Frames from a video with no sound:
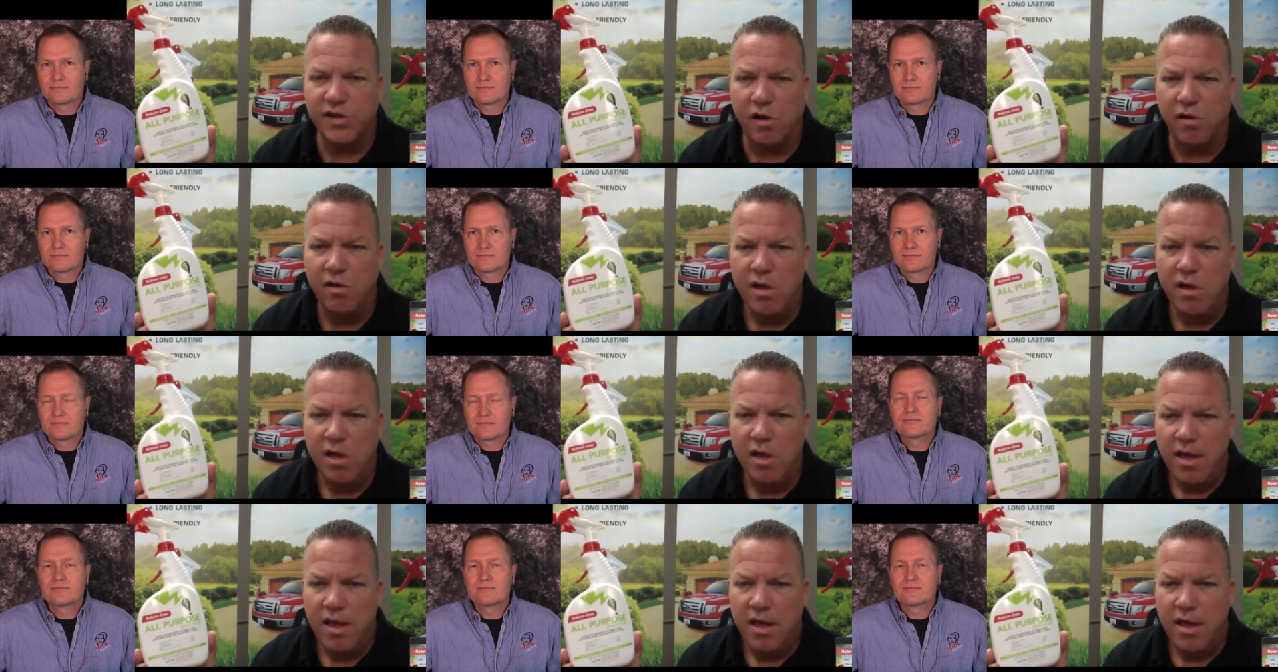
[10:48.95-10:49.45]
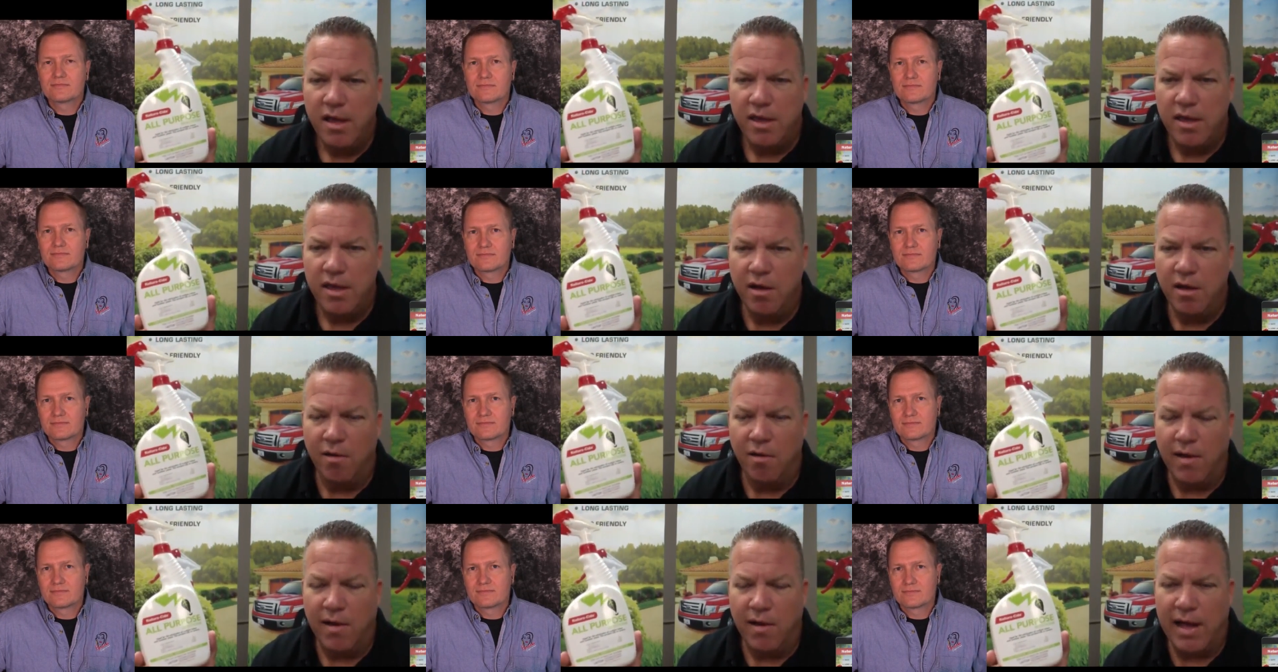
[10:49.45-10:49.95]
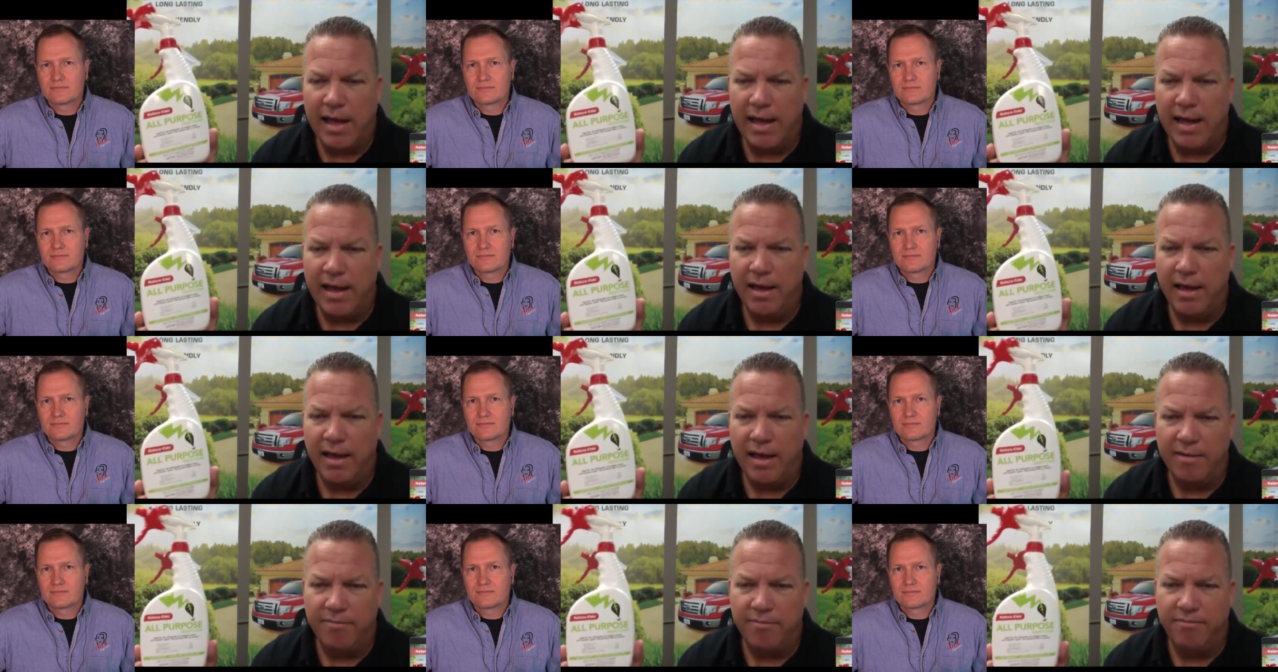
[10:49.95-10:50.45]
Speaker 1: So you know,
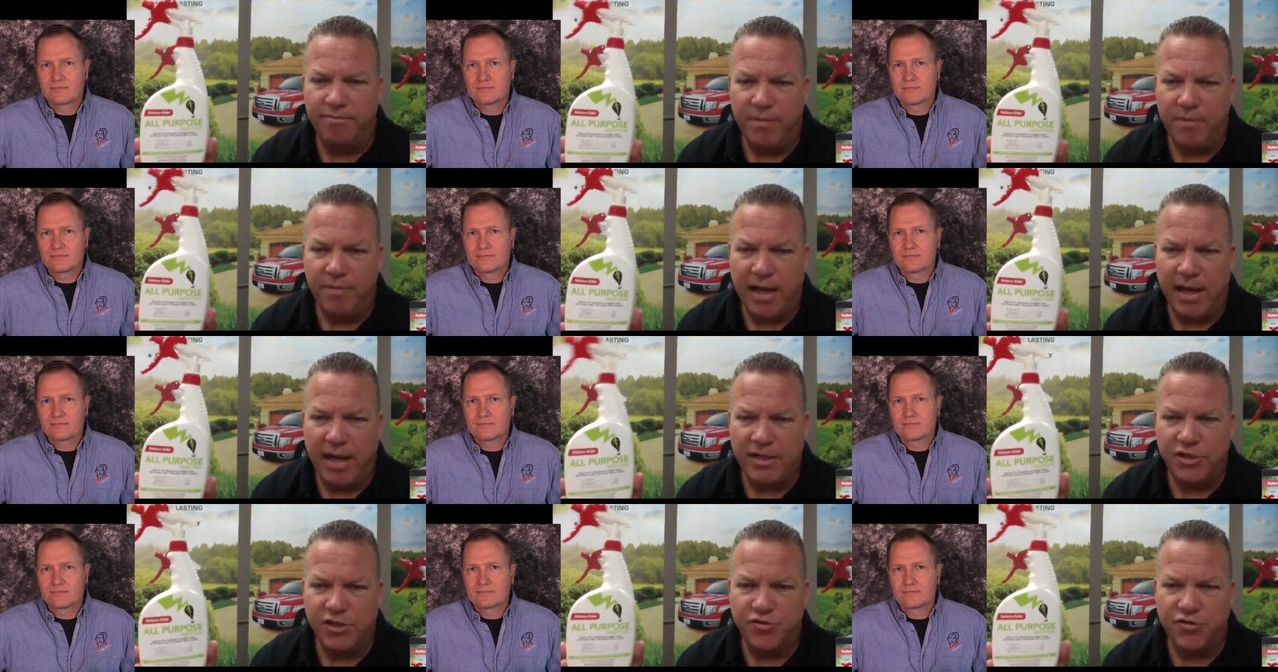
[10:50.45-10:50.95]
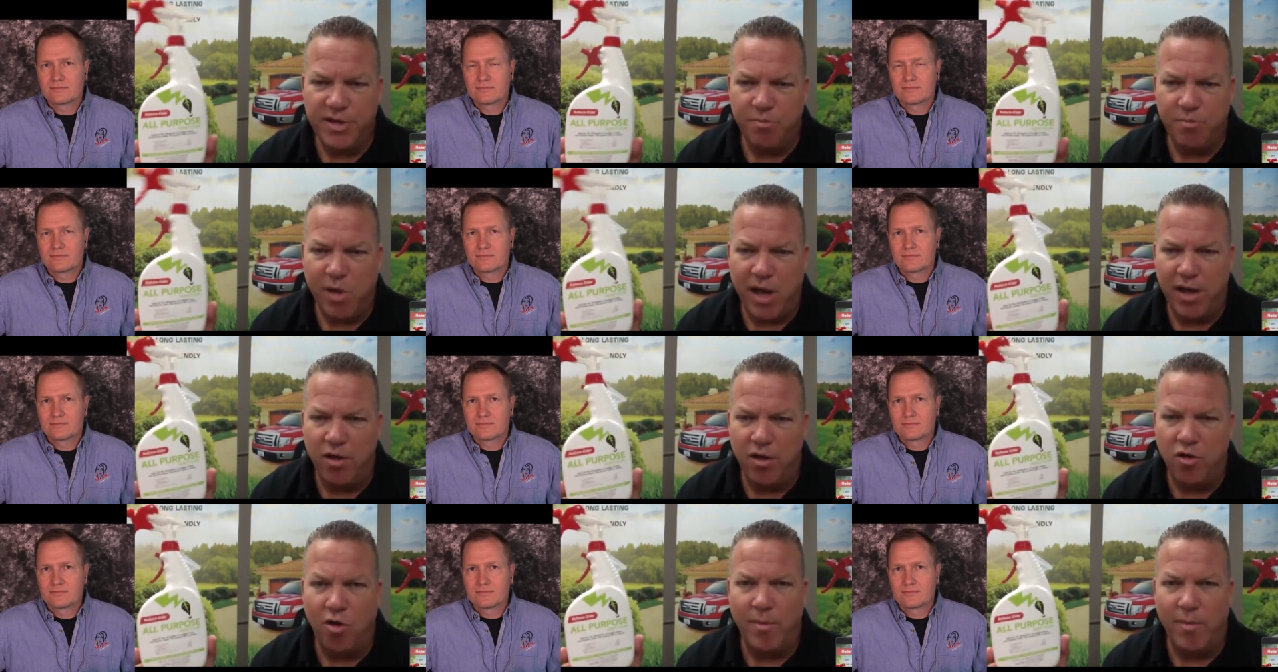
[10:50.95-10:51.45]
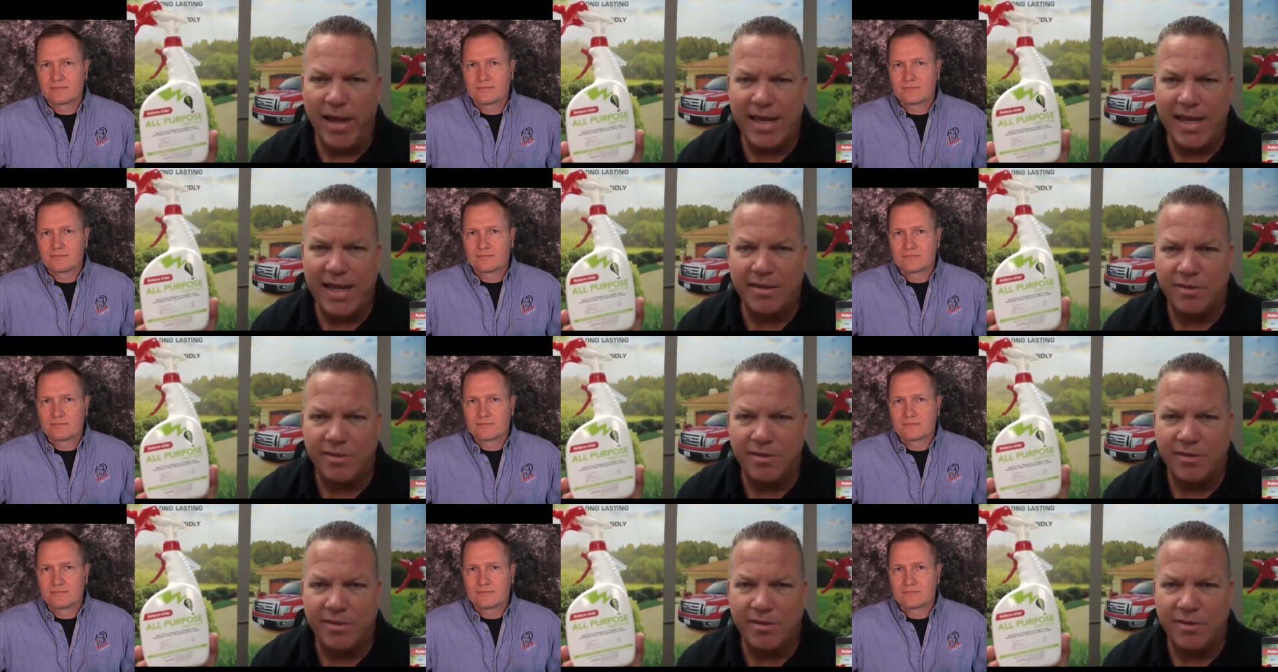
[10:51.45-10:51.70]
I, I I treat my home.